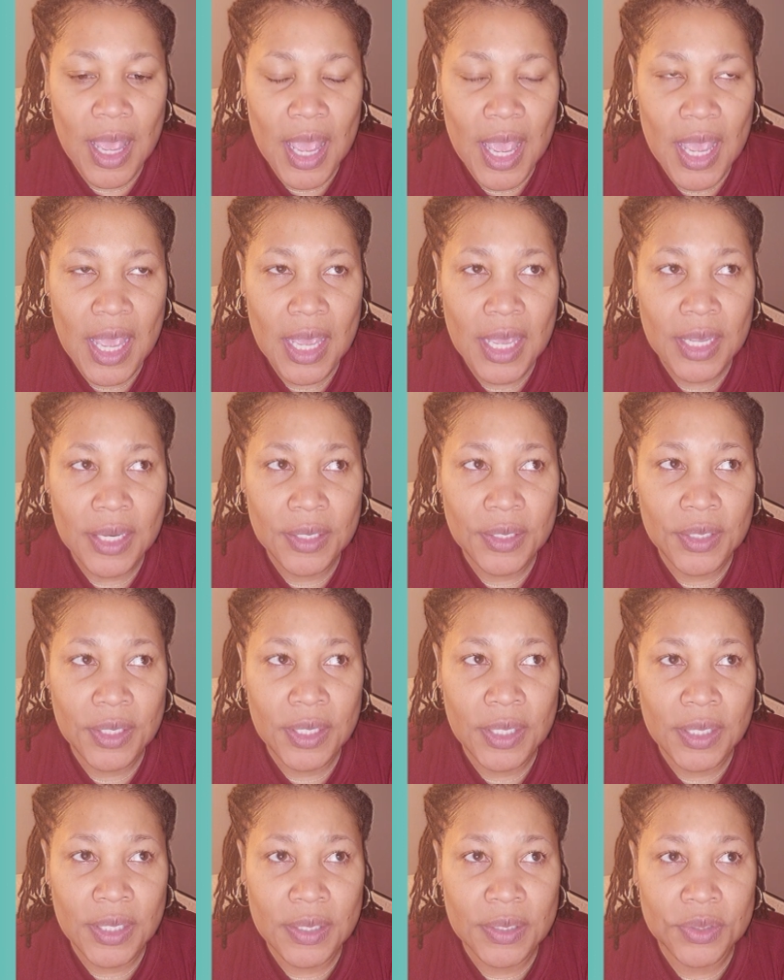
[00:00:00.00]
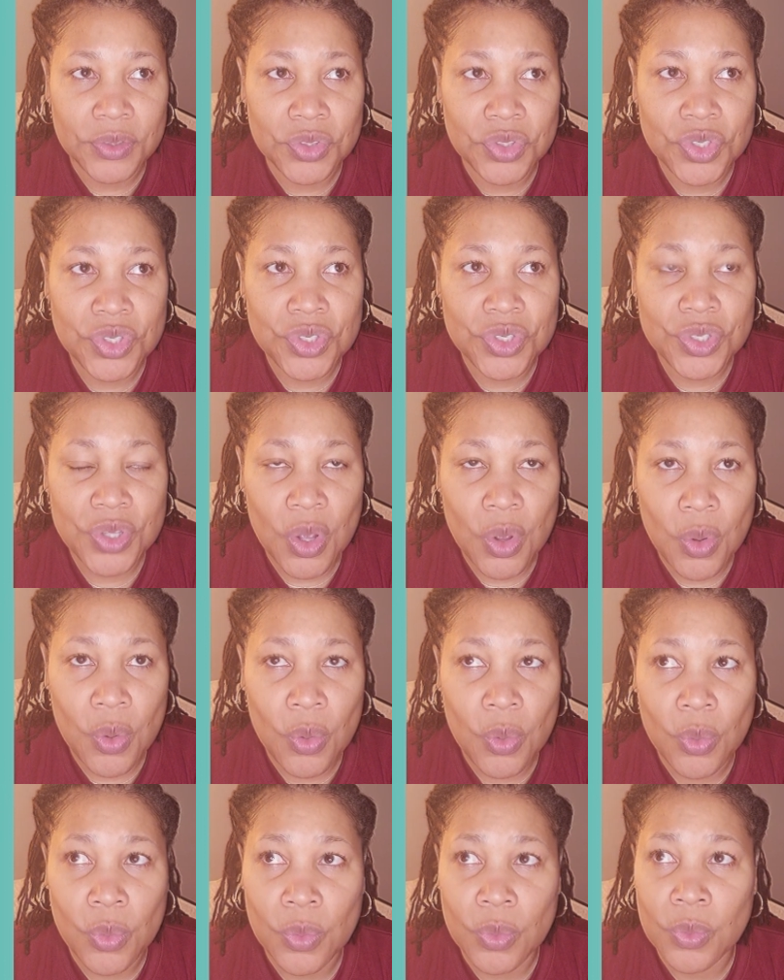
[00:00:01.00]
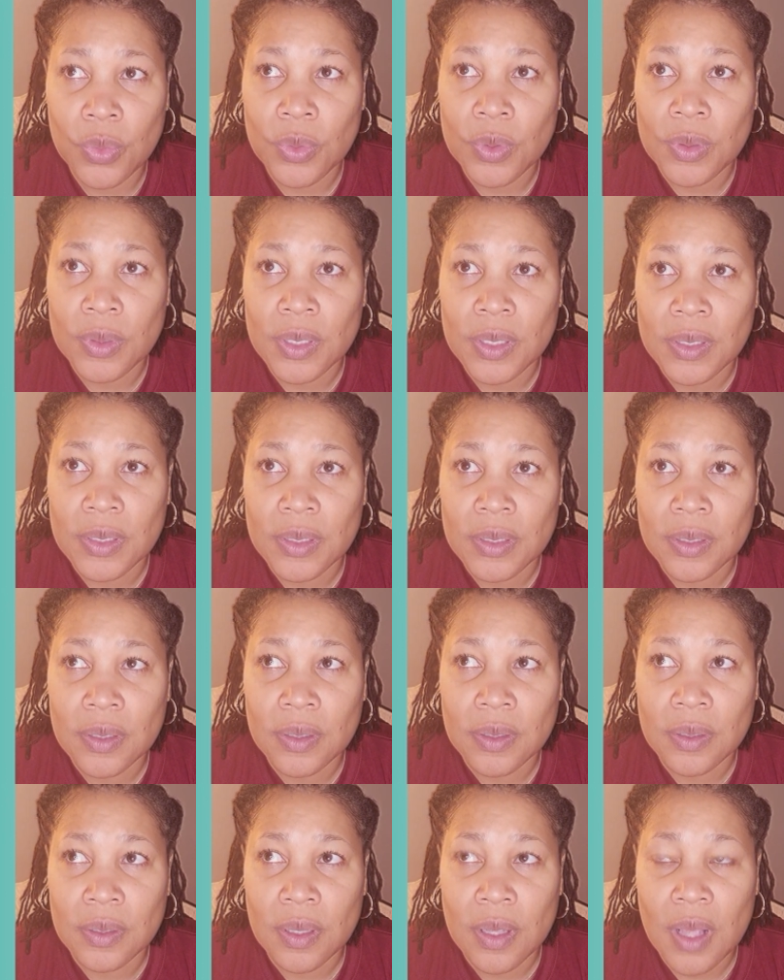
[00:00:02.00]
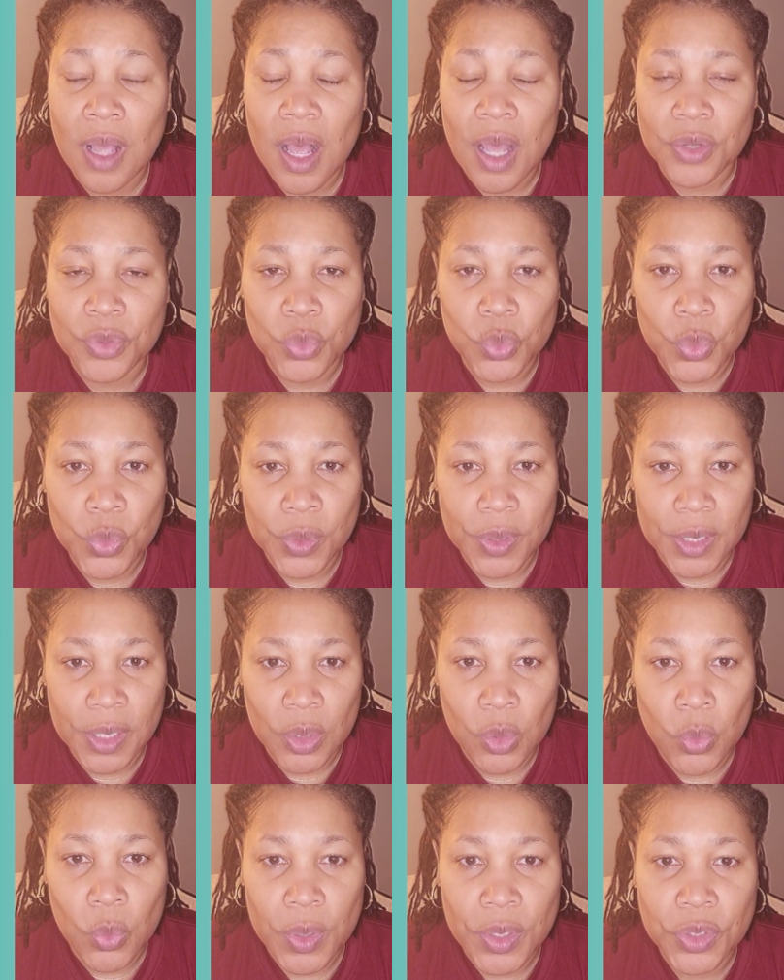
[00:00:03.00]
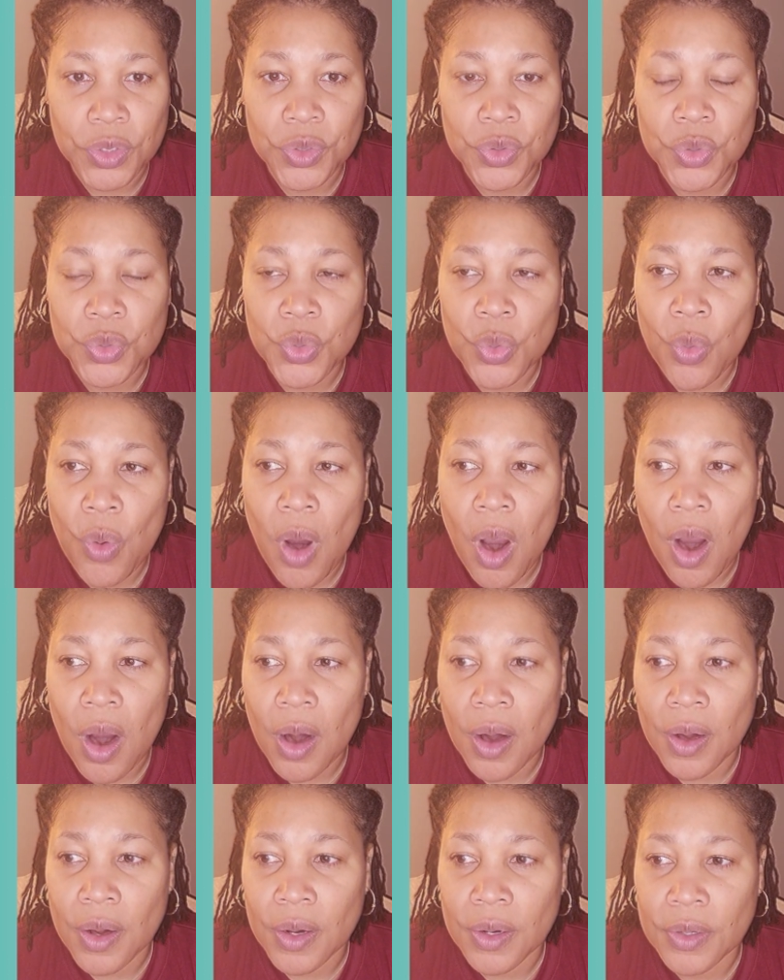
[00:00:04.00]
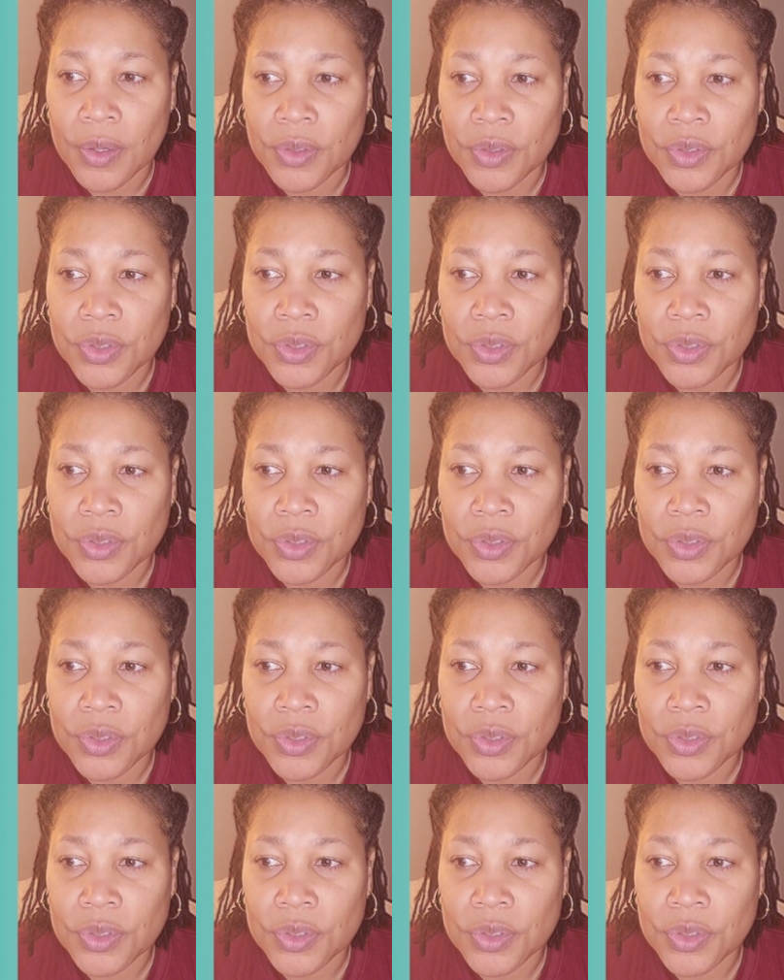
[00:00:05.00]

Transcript: it is so unreal when you are